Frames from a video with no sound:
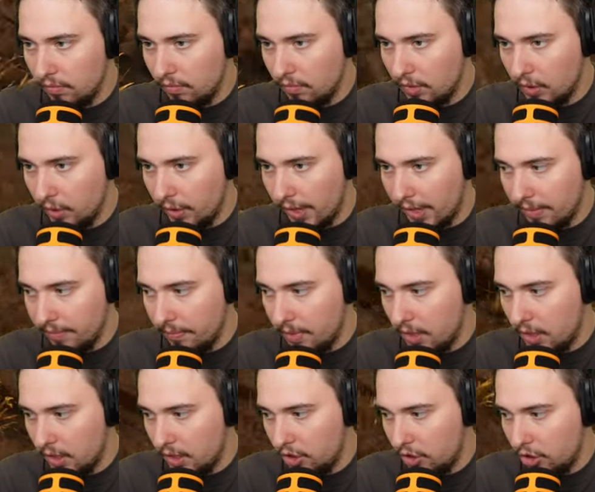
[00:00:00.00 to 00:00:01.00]
Okay.
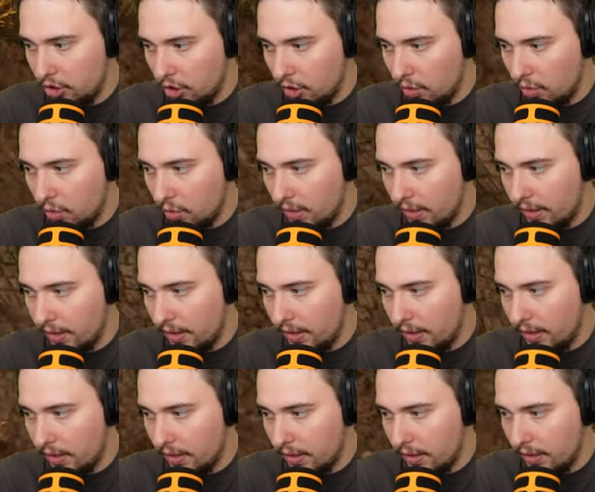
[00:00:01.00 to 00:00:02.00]
So
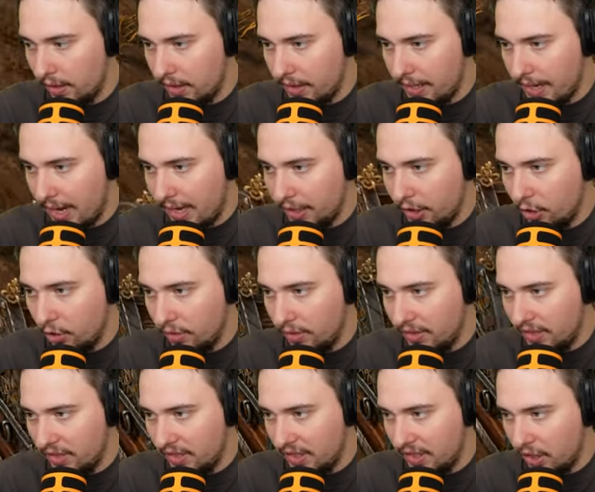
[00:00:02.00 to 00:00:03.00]
I don't
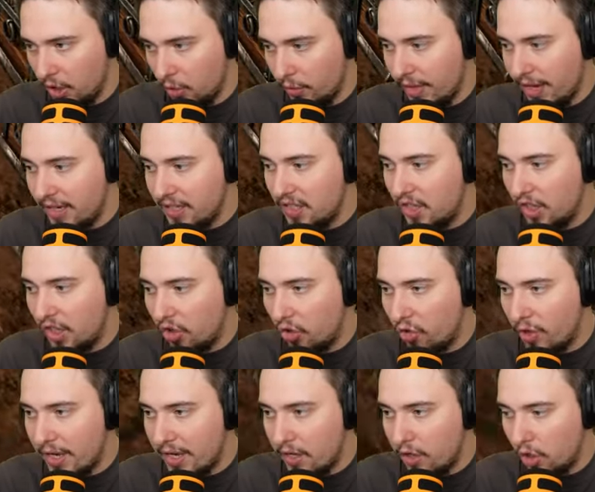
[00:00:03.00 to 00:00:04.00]
see. Oh, there is the
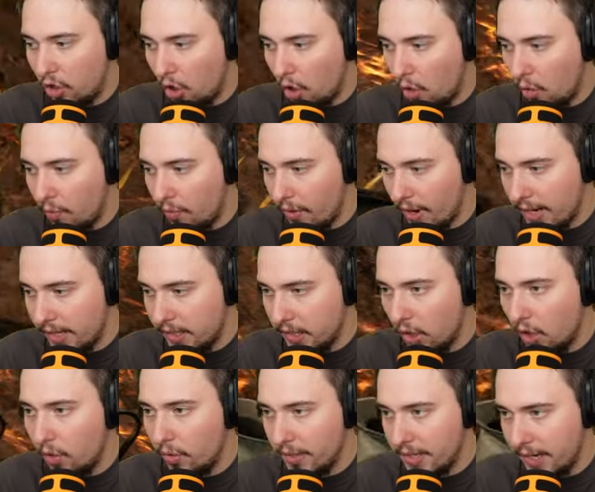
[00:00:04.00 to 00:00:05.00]
green globe, right?
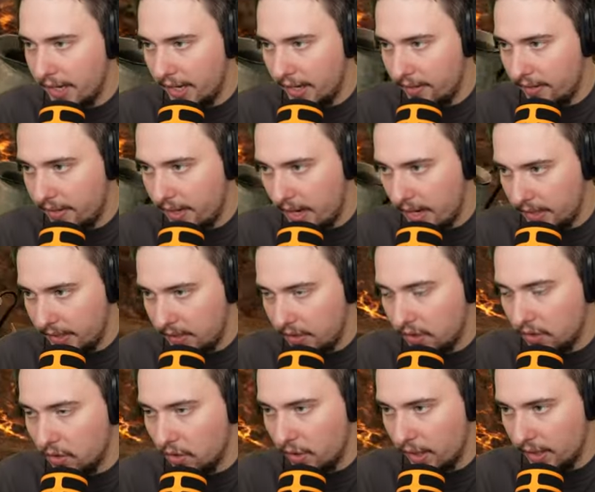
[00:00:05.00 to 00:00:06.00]
Oh yeah,
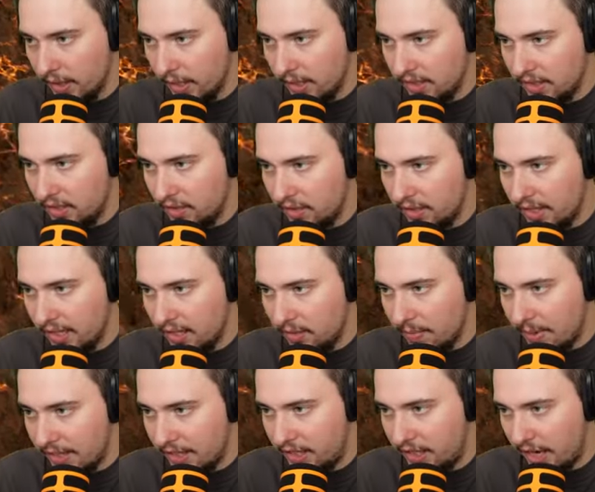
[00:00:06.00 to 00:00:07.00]
nice. Okay, that's the that's
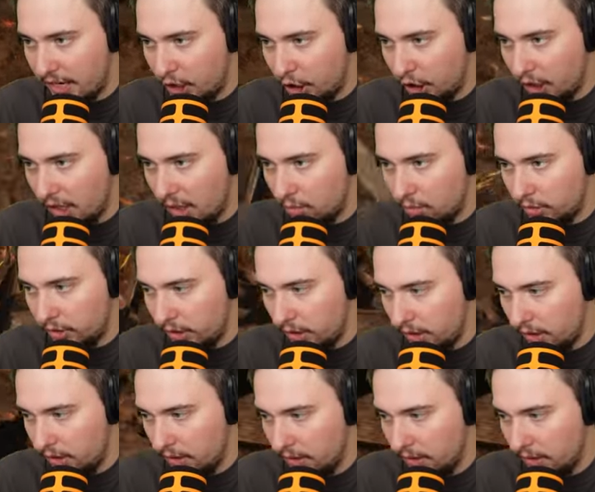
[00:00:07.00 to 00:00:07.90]
my dash counter.